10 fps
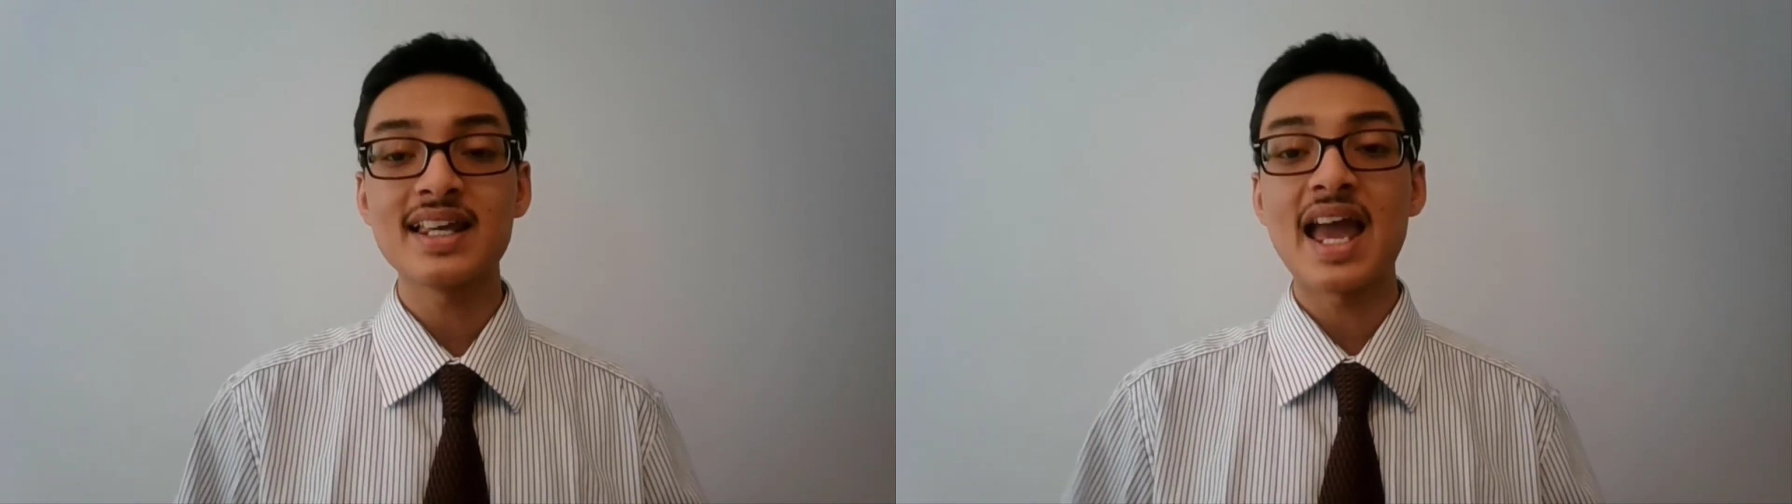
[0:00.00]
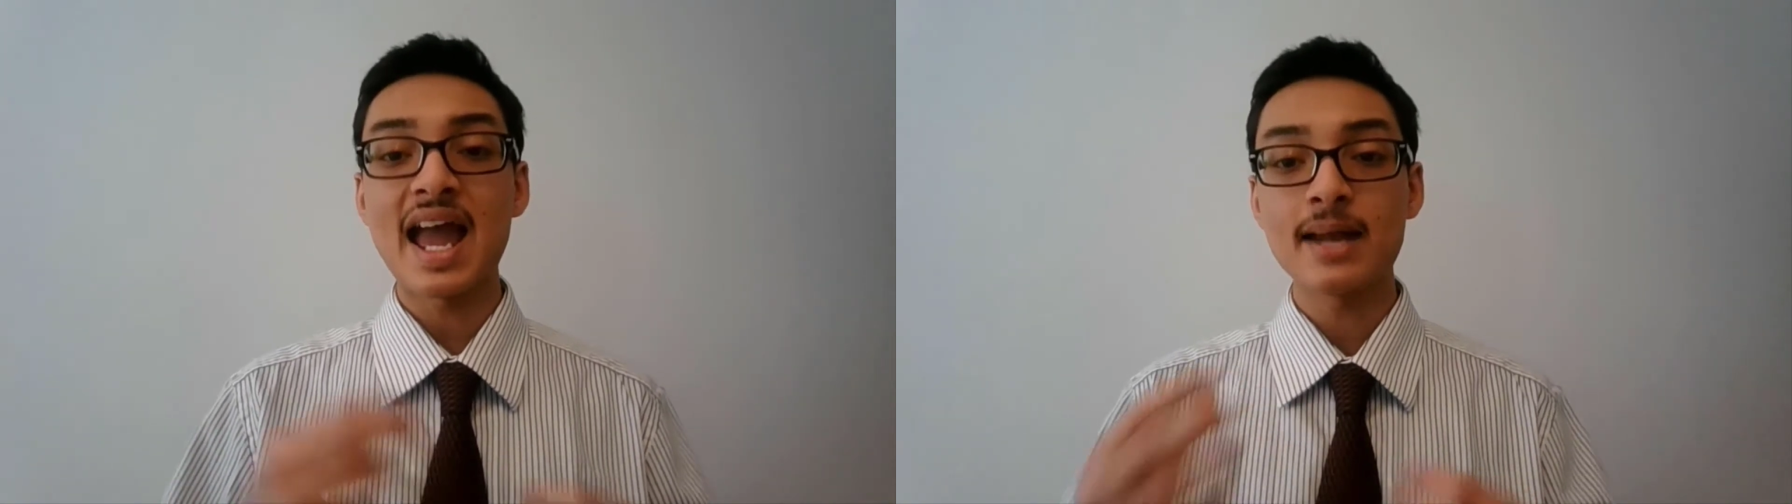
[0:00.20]

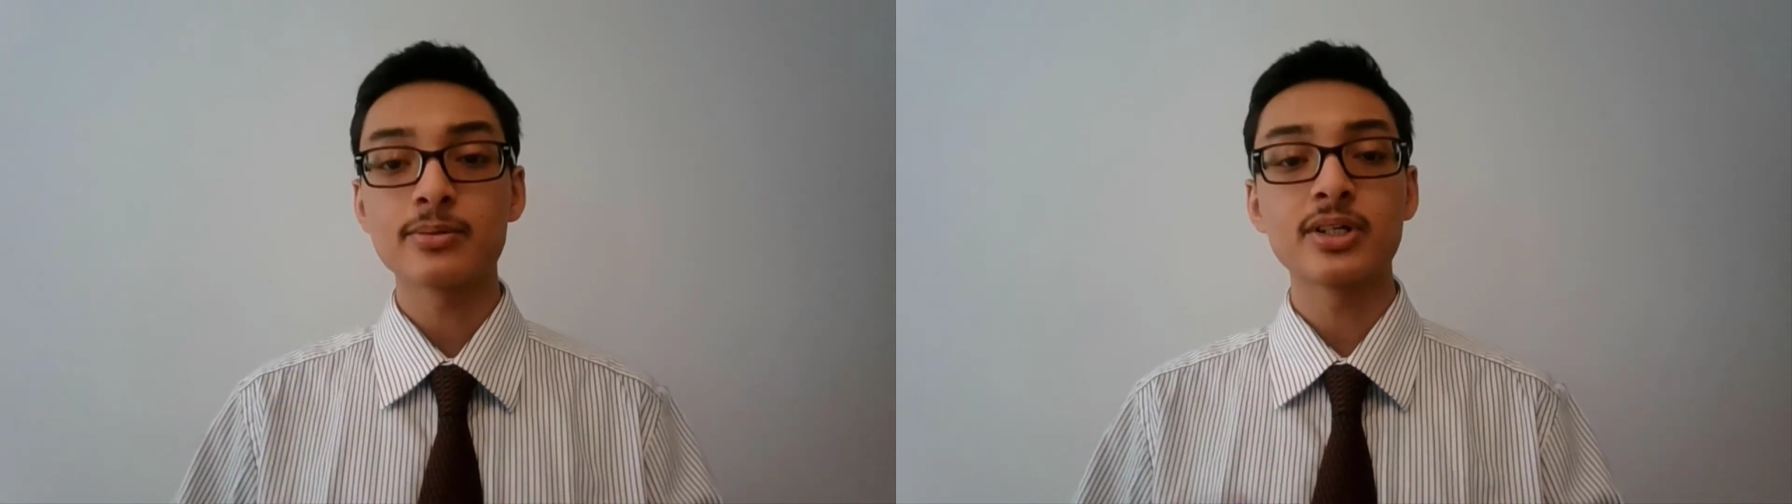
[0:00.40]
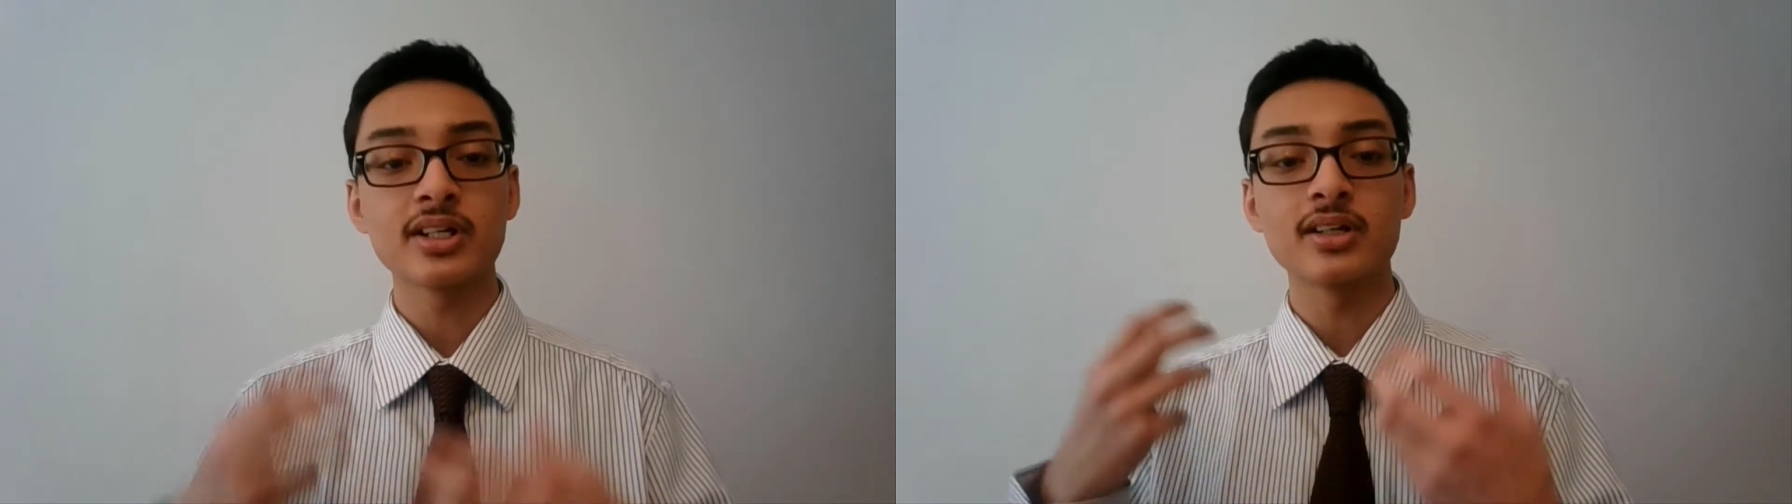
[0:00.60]
and
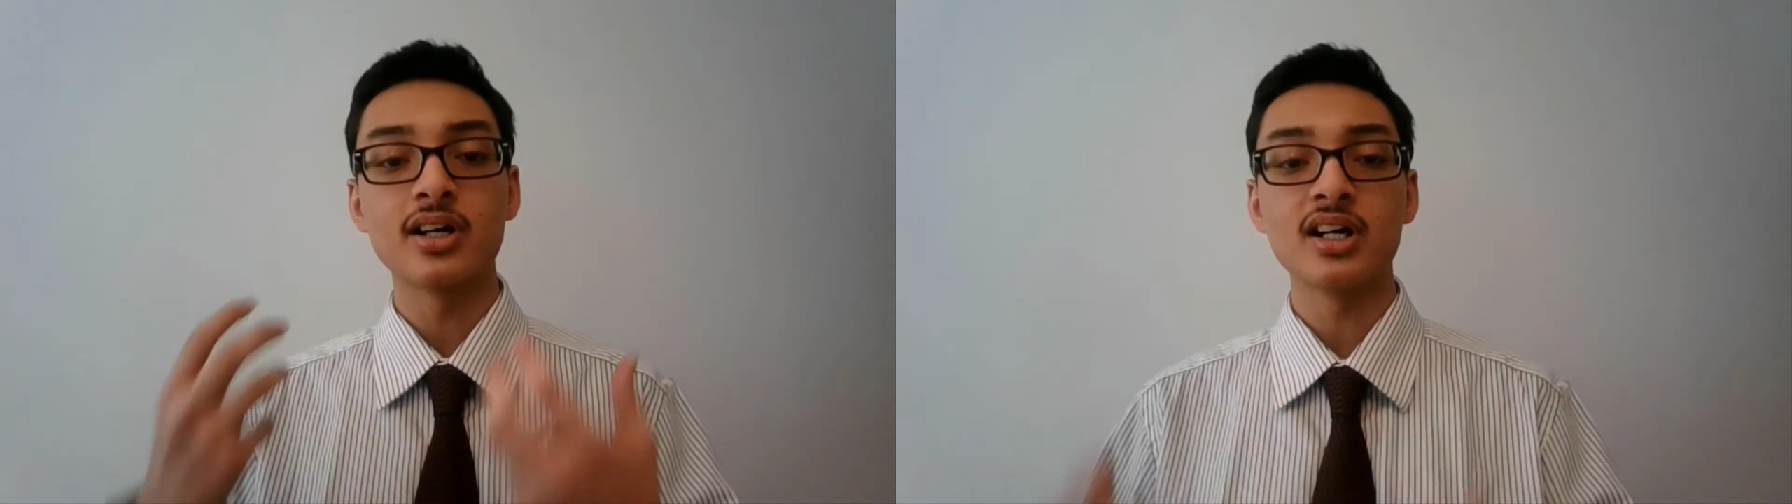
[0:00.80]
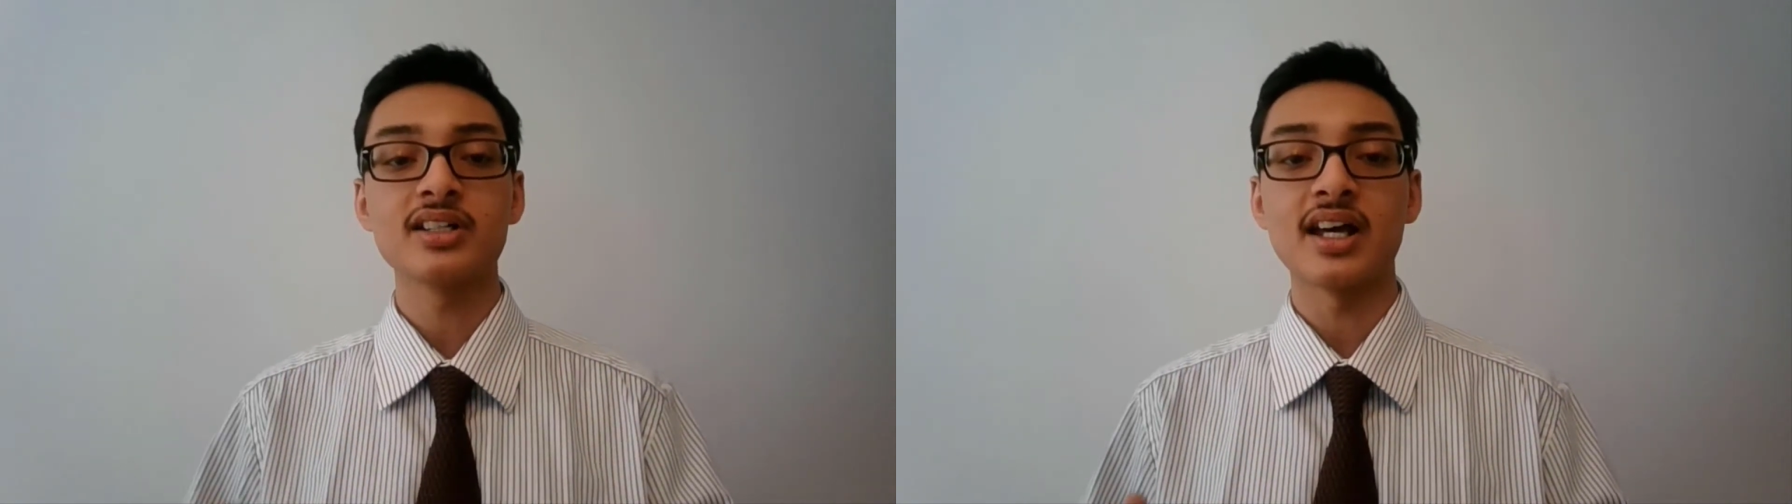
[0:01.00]
predicting heart
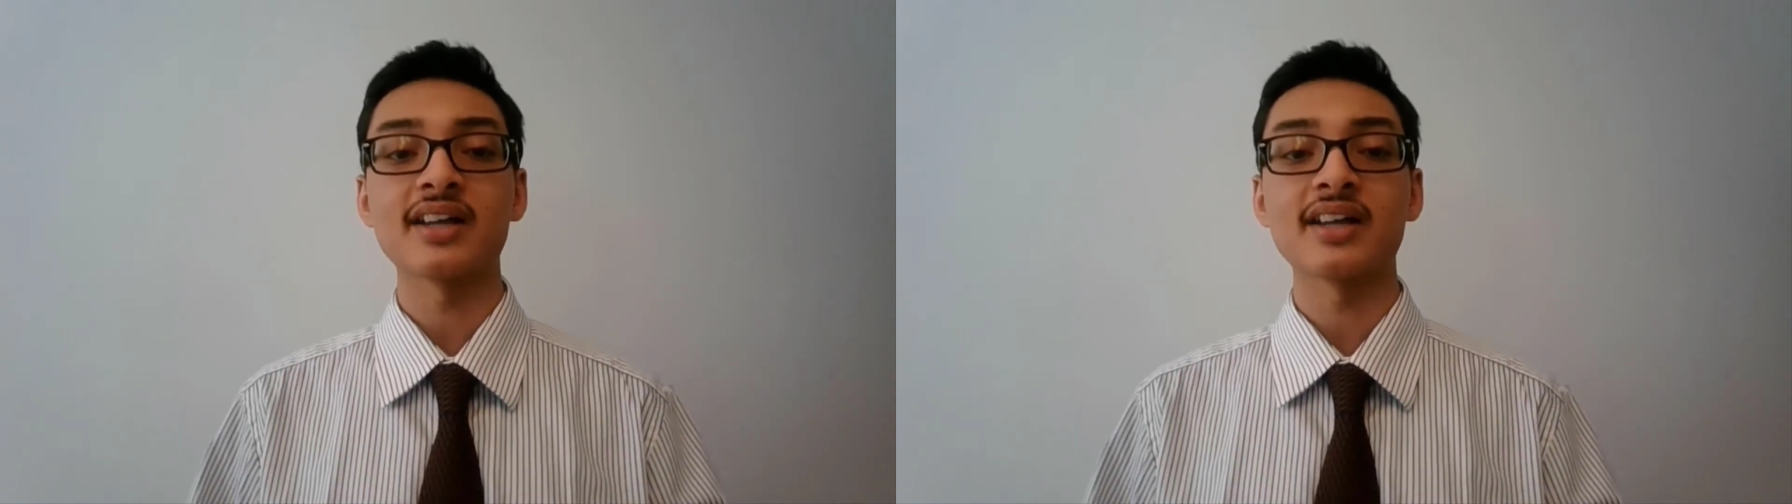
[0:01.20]
attacks